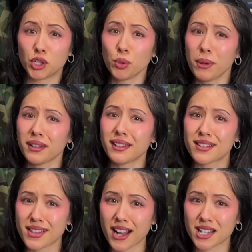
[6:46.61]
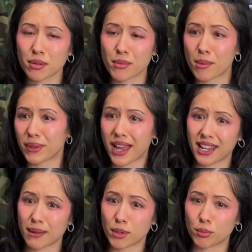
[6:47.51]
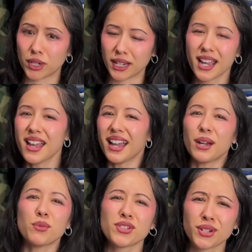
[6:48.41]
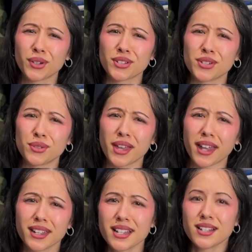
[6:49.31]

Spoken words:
You pay the exact same amount, but I get more money. I wasn't going to do that.